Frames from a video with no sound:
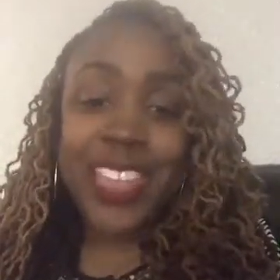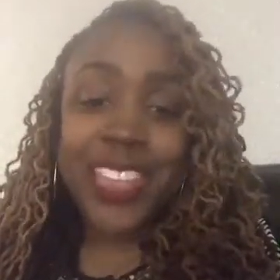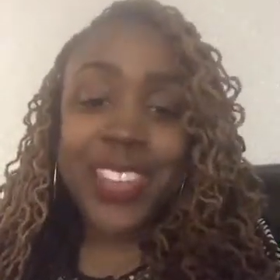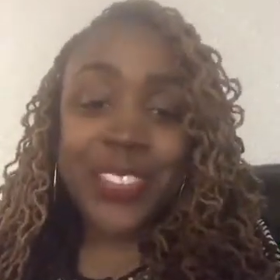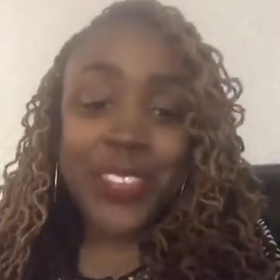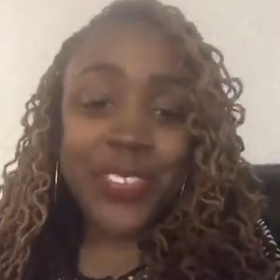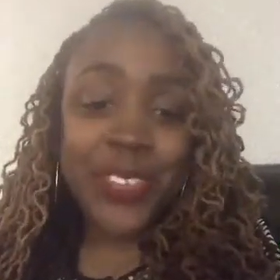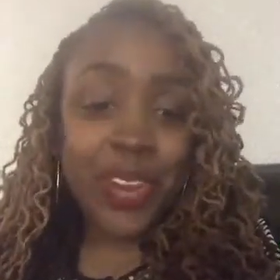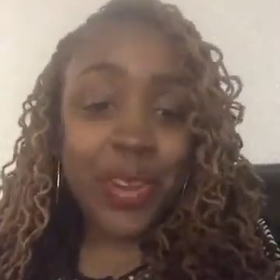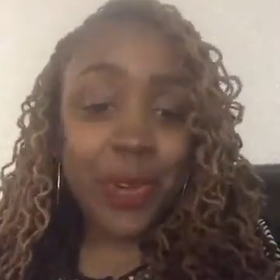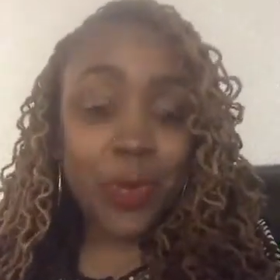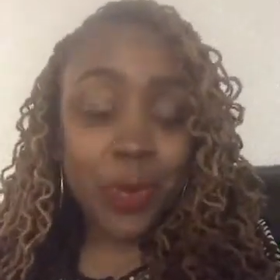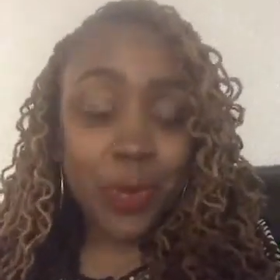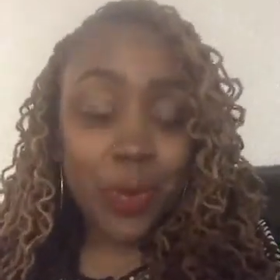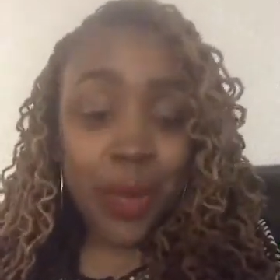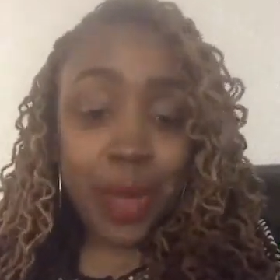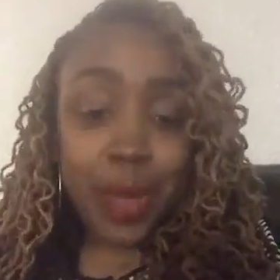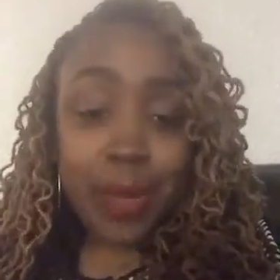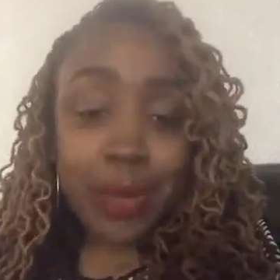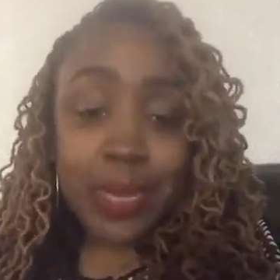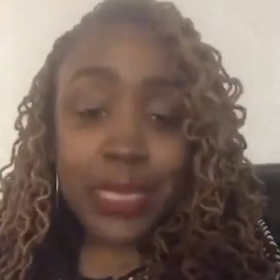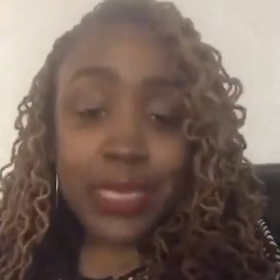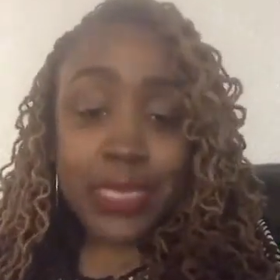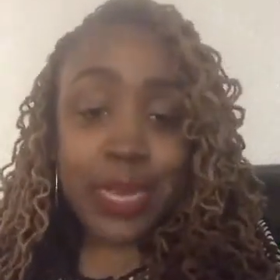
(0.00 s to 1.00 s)
The front
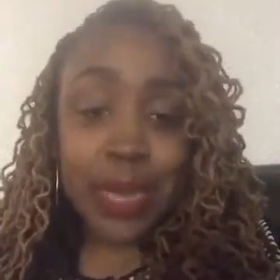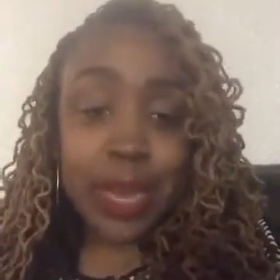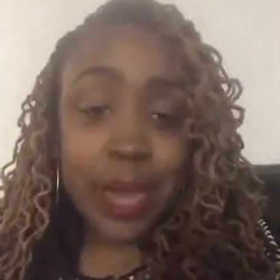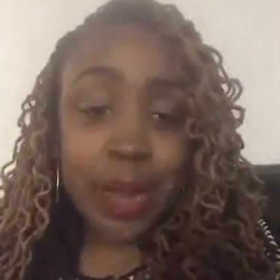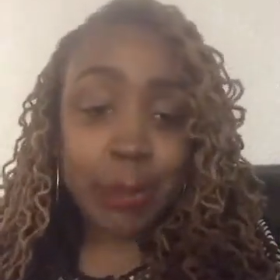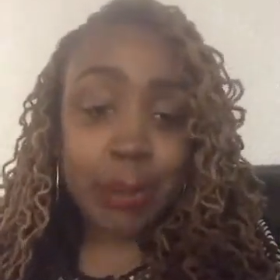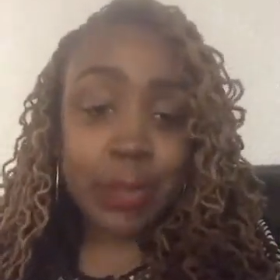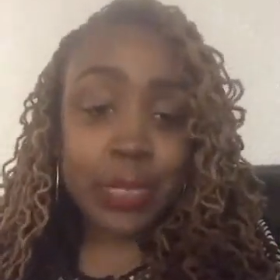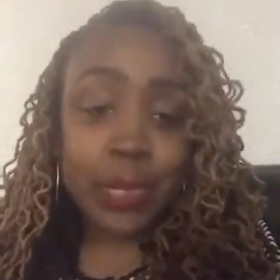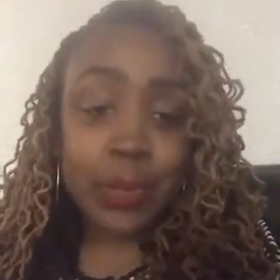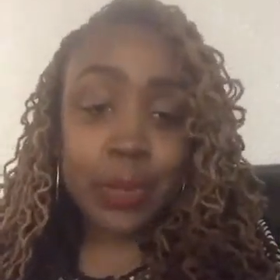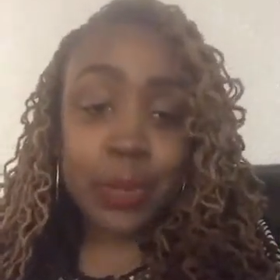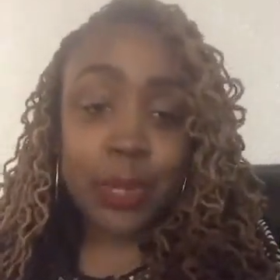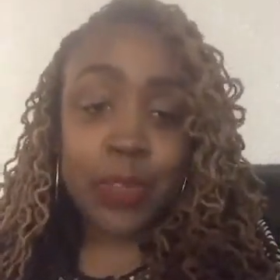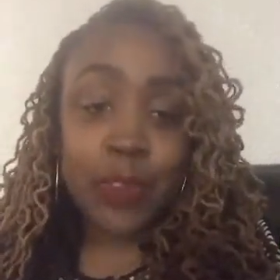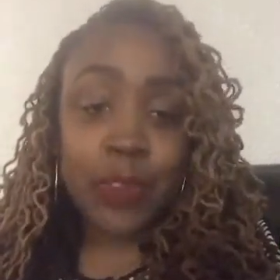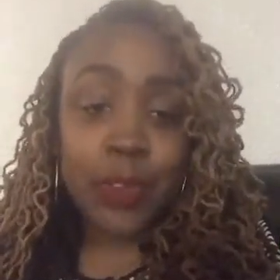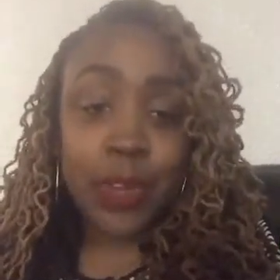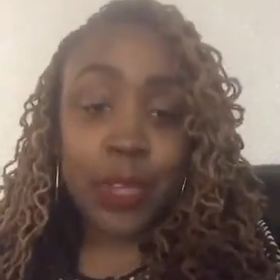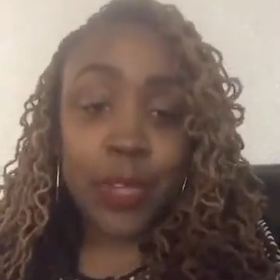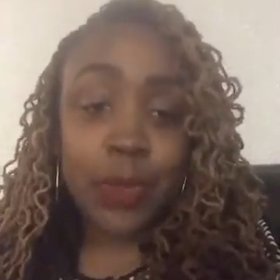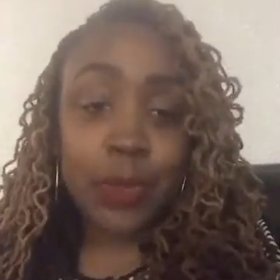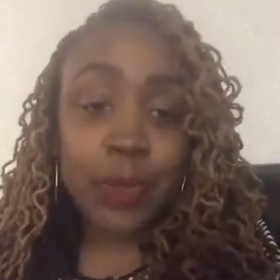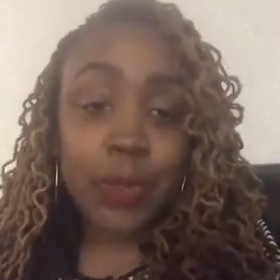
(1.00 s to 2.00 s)
row is an opportunity
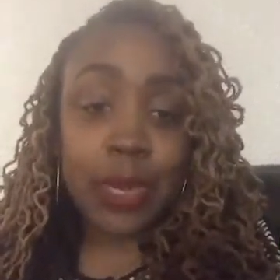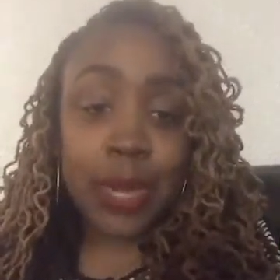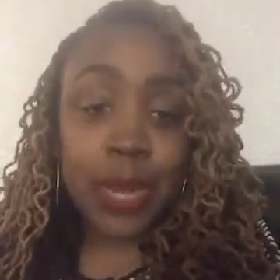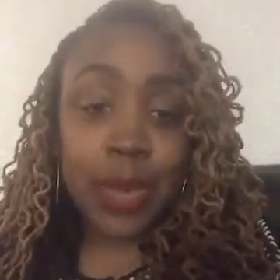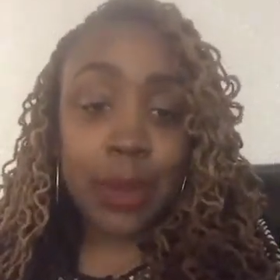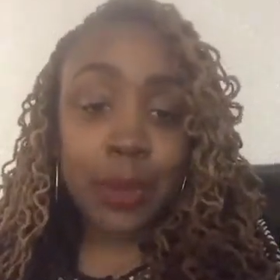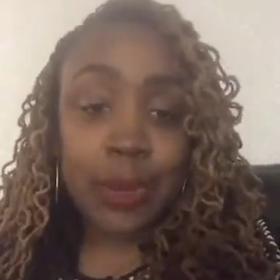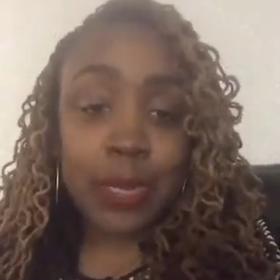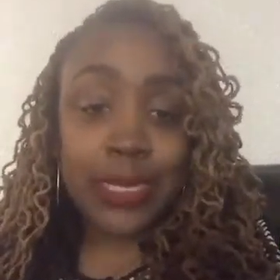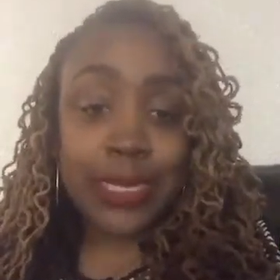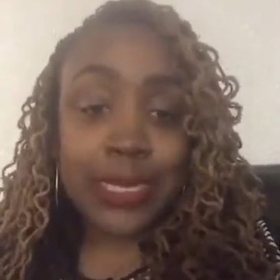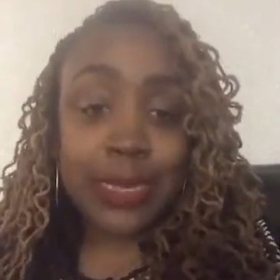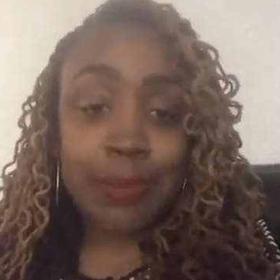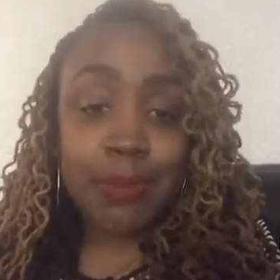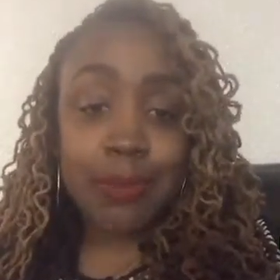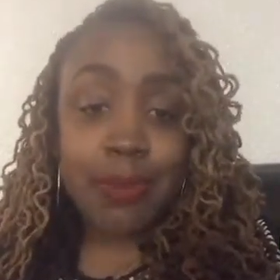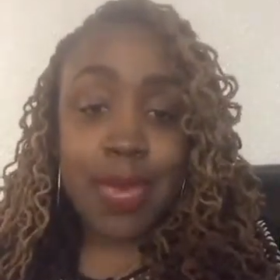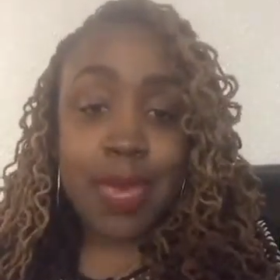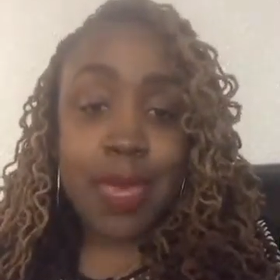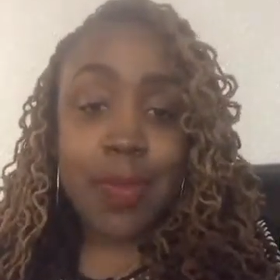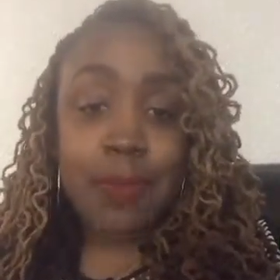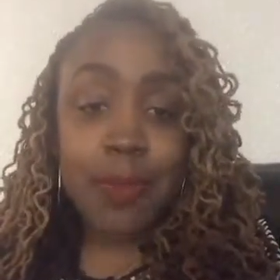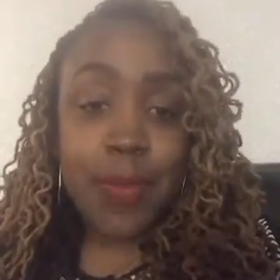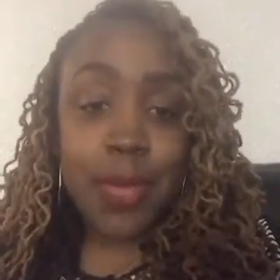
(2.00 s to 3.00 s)
for you to not only to
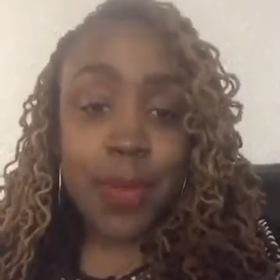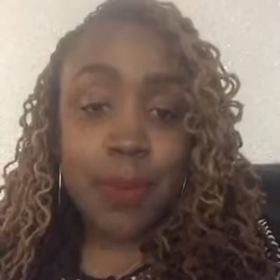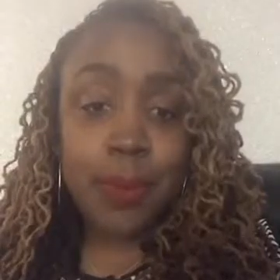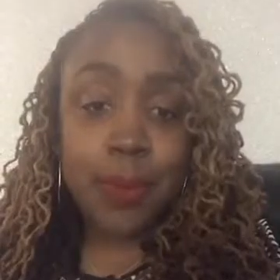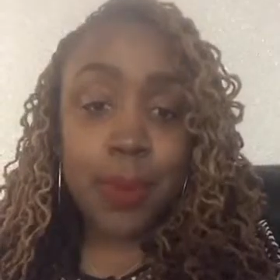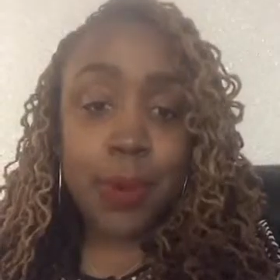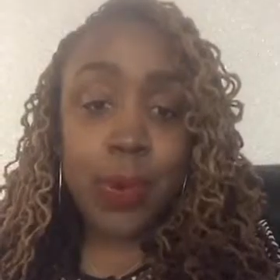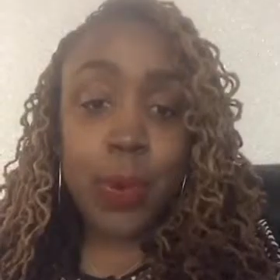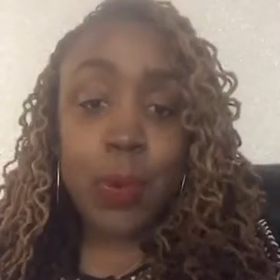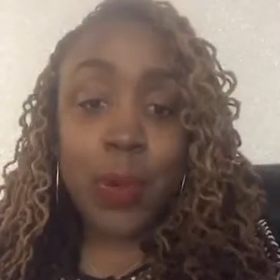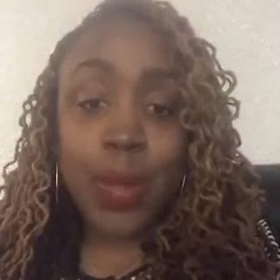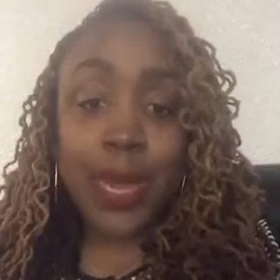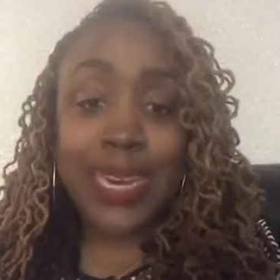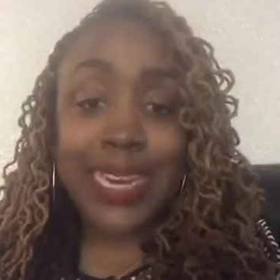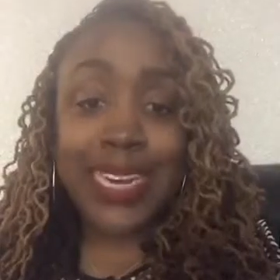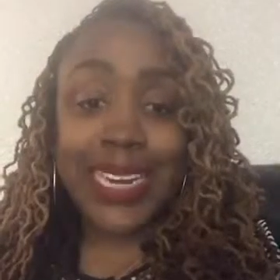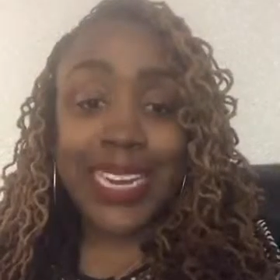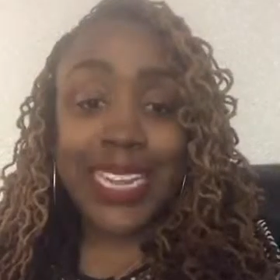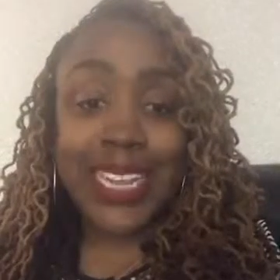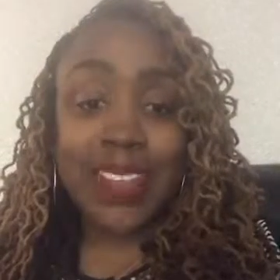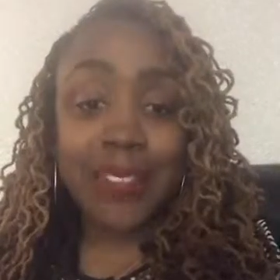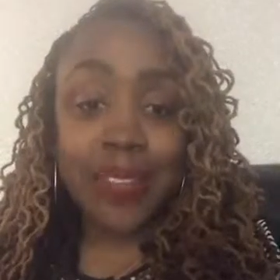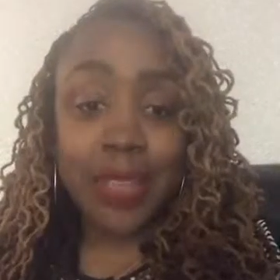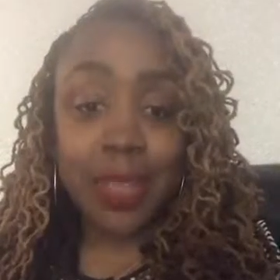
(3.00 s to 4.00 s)
meet people who are
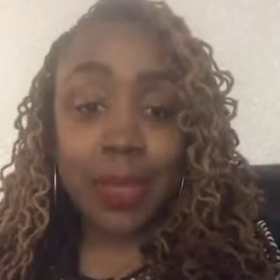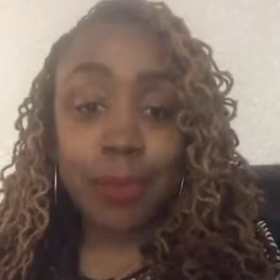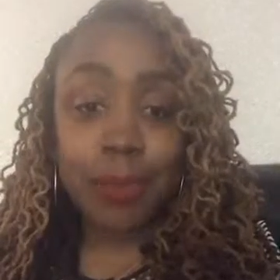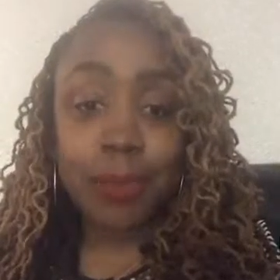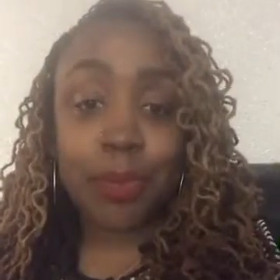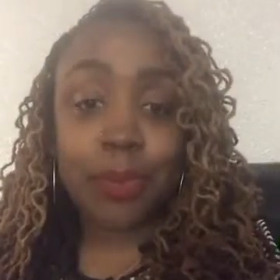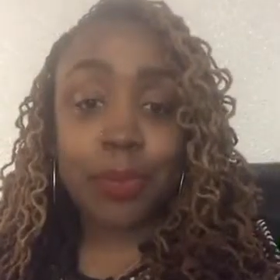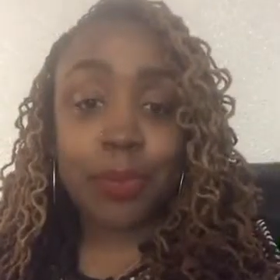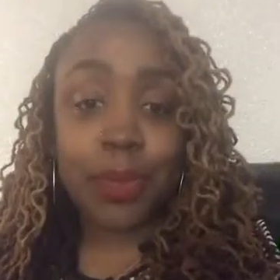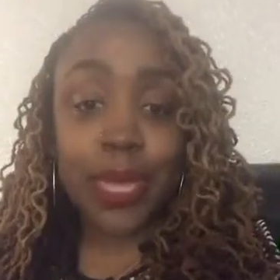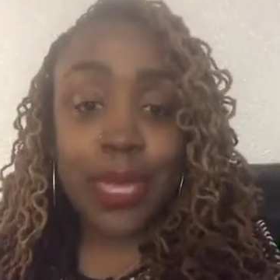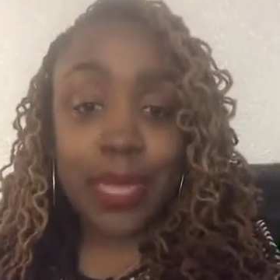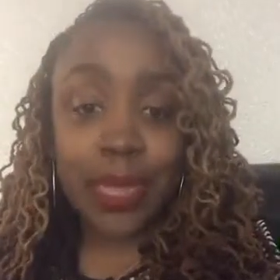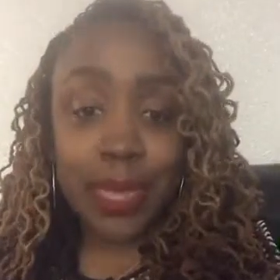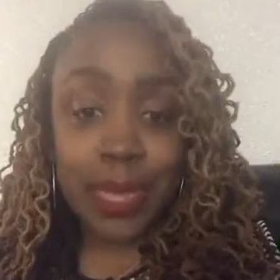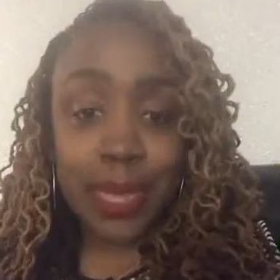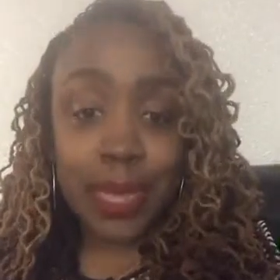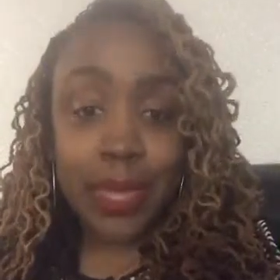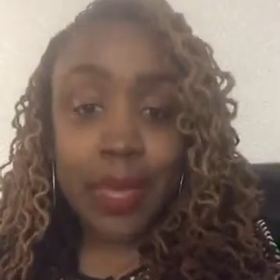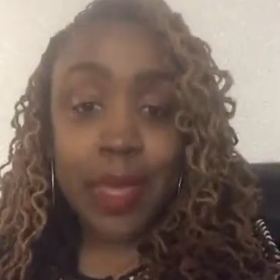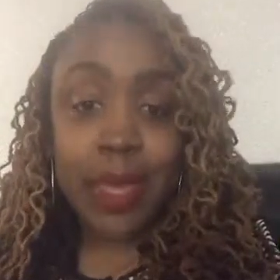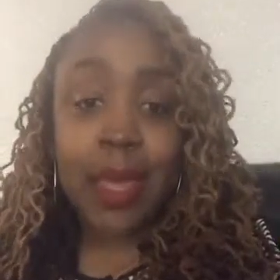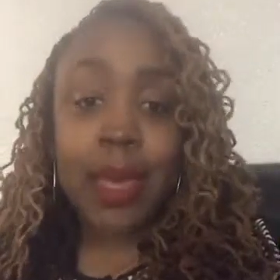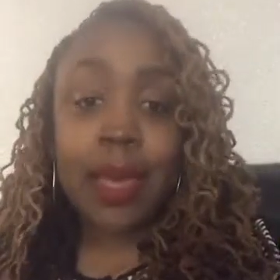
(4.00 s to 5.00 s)
living,
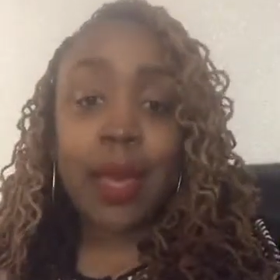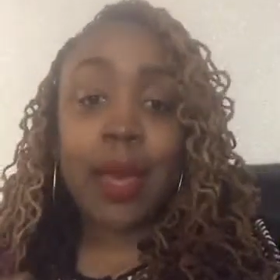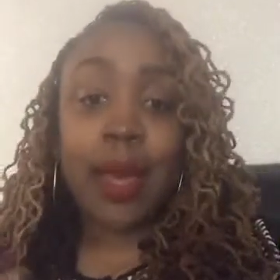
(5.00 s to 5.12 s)
breathing,